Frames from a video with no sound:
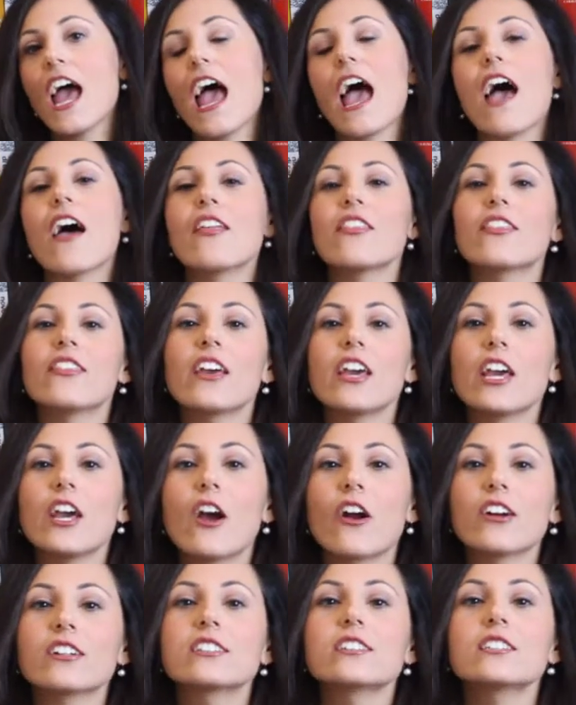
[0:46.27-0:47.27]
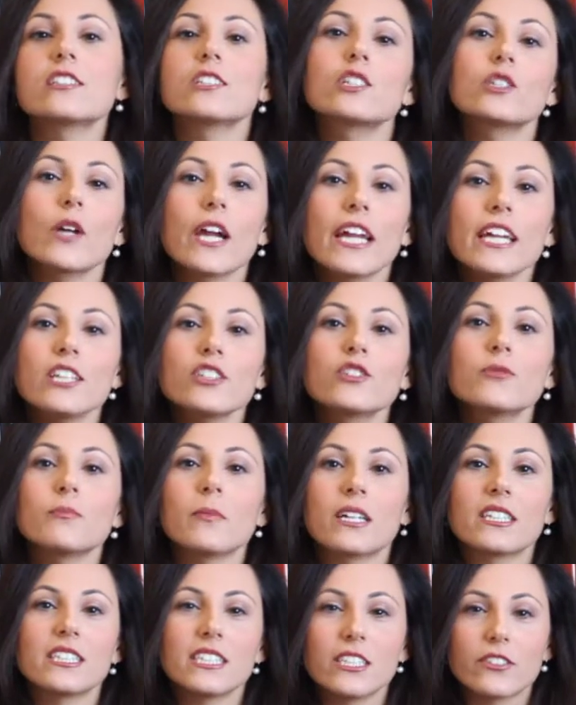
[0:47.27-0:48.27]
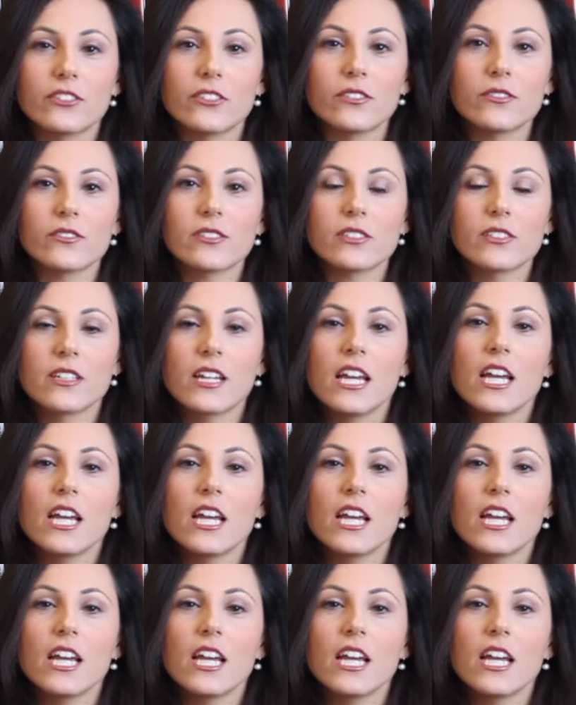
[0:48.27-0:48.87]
and they are strange materials,